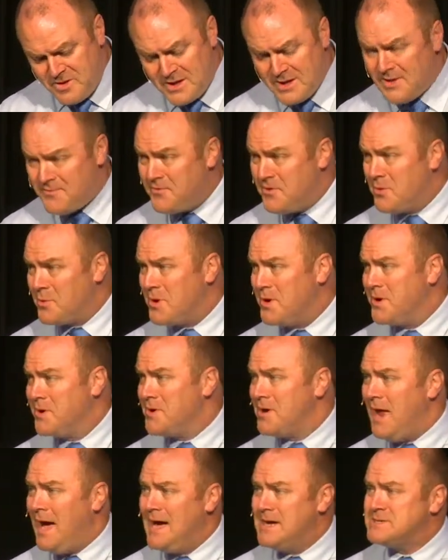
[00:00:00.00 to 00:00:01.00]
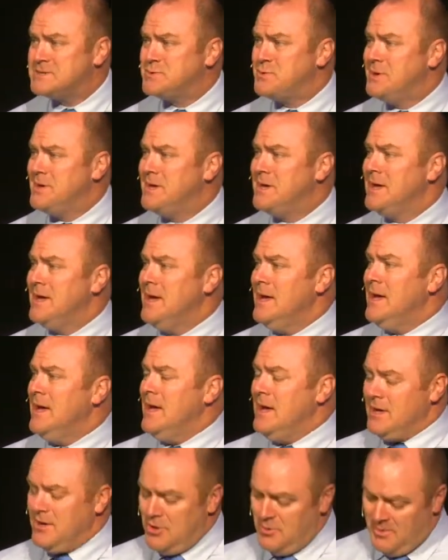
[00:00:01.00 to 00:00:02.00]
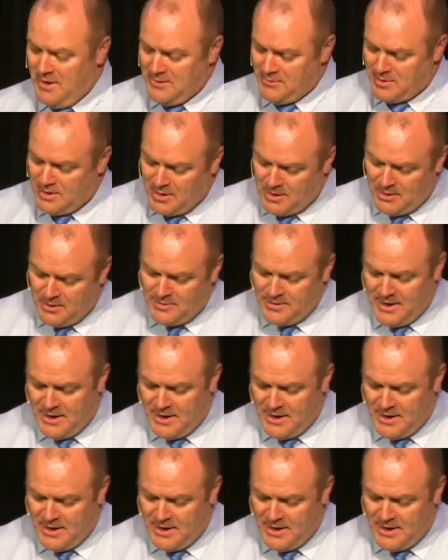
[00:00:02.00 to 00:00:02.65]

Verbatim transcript: If you were here last week, you may recall